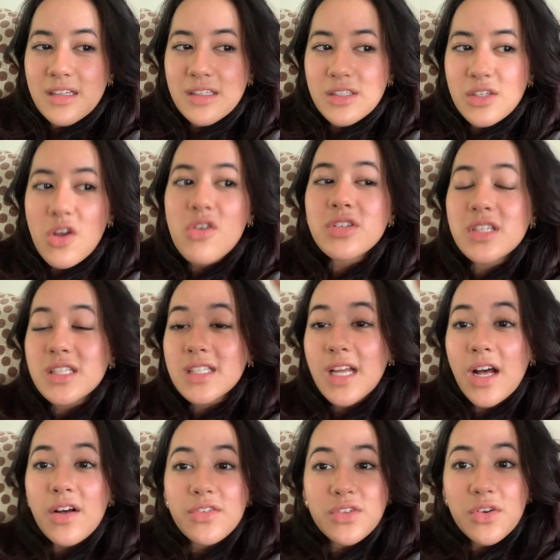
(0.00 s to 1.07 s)
Note to
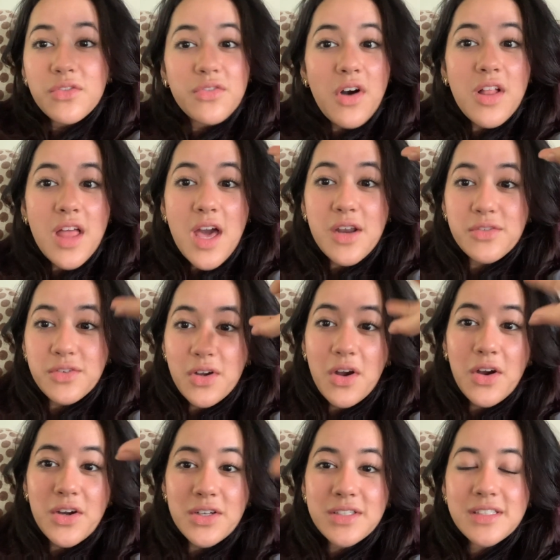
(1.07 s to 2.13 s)
self, don't fall out of
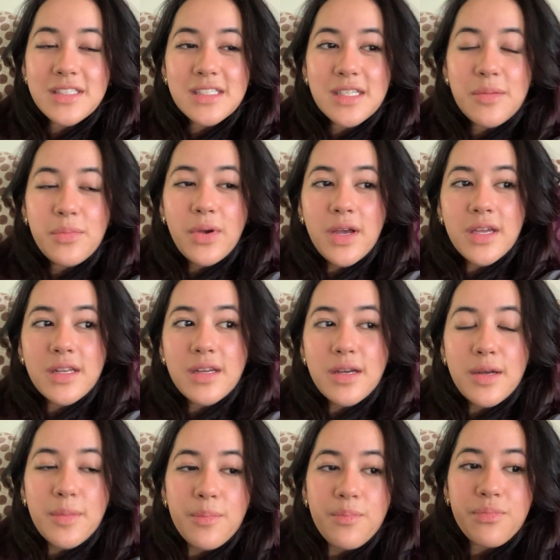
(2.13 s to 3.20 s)
cars. But
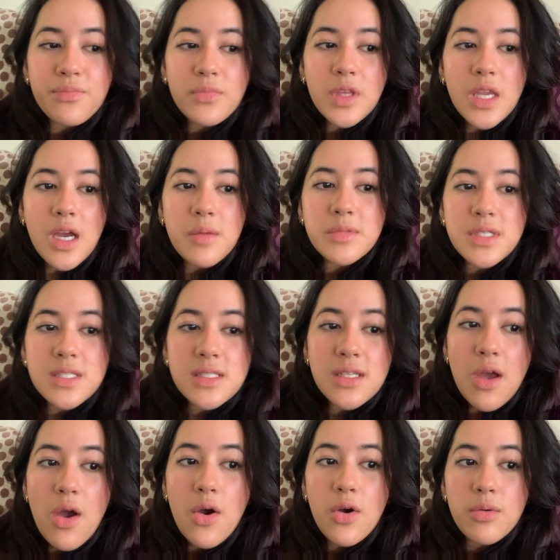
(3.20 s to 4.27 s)
um, yeah, I'm just
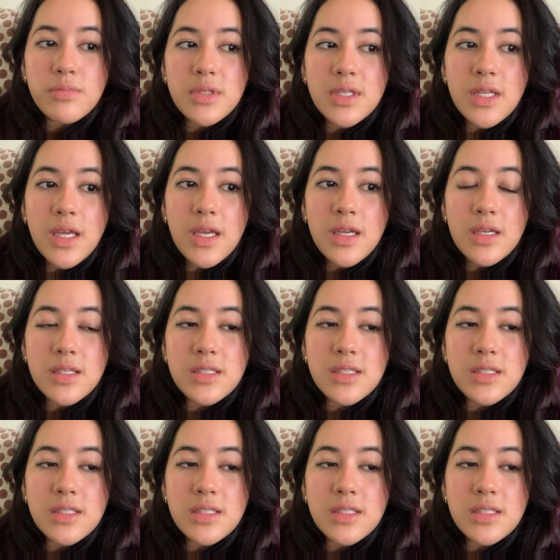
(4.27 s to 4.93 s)
home today.